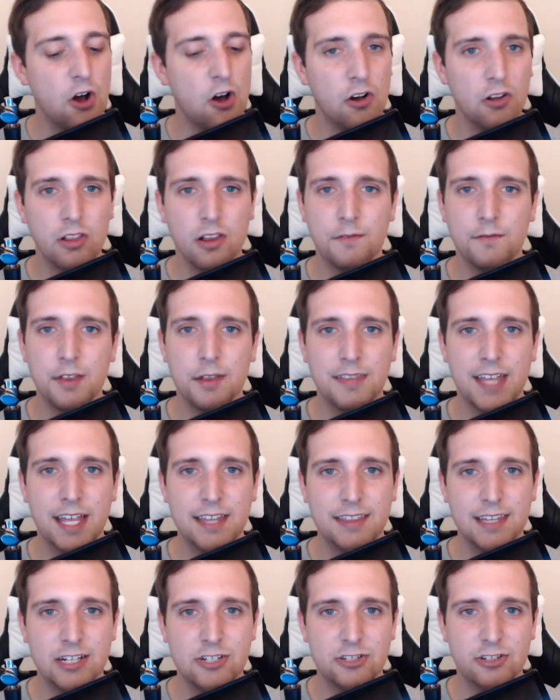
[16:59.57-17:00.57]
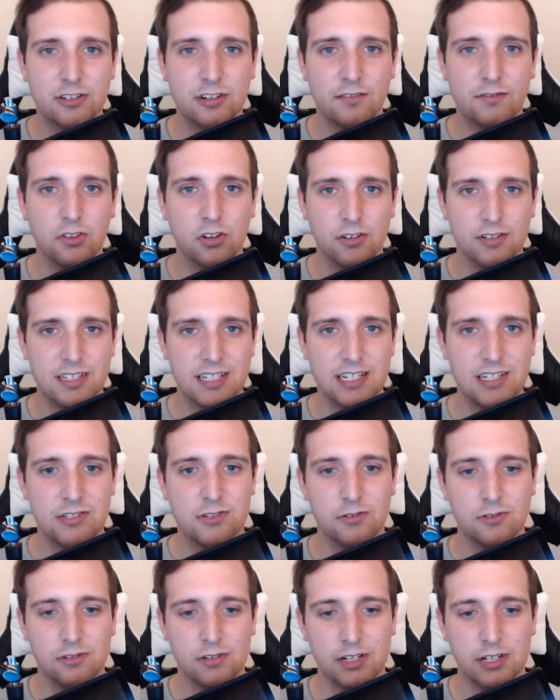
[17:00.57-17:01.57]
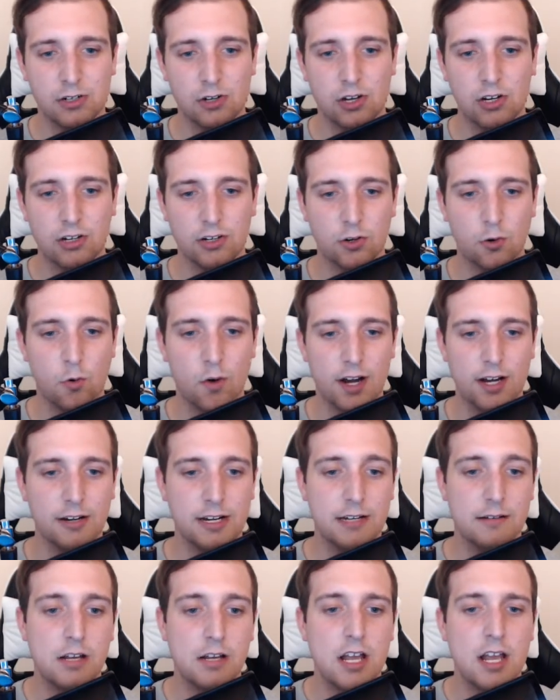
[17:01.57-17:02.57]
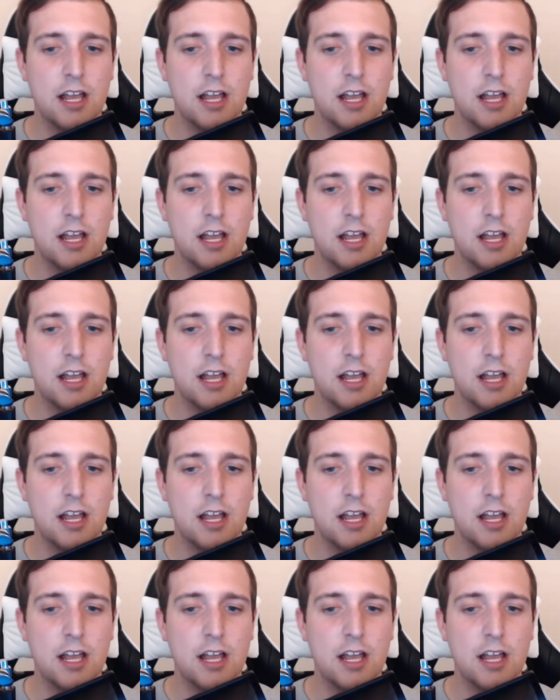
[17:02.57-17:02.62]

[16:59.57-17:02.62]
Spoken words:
all of them that they should have looked into and acquiring.